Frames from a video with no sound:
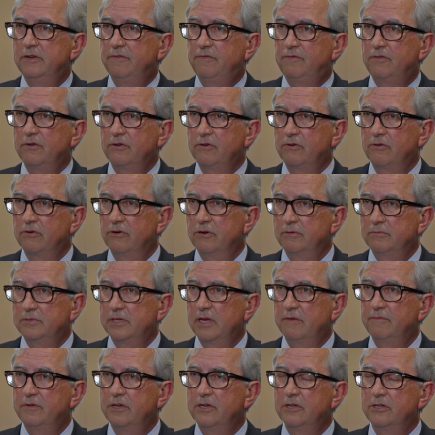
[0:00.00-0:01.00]
different groups,
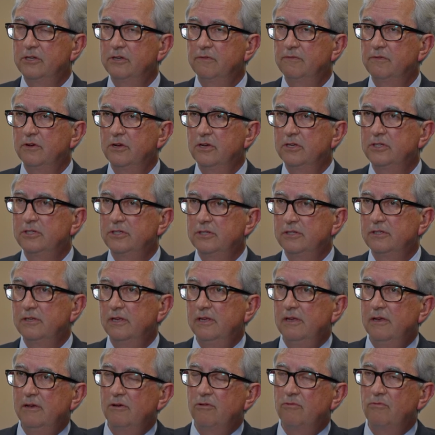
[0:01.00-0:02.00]
having a diverse
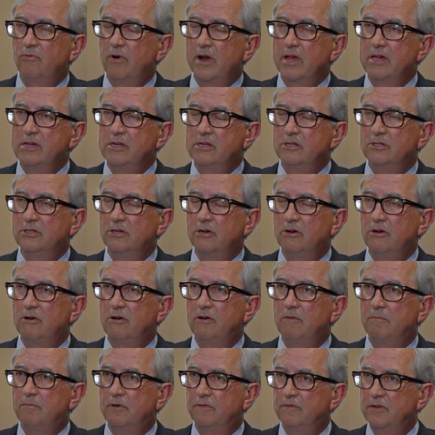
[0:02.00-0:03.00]
range
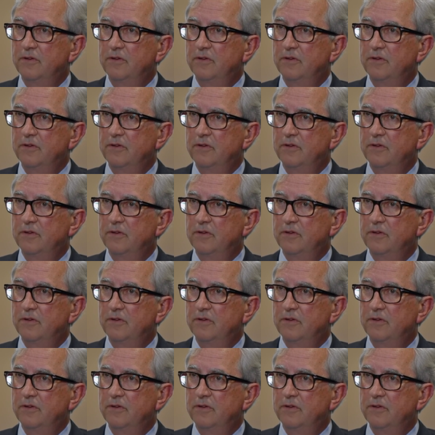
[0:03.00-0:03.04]
of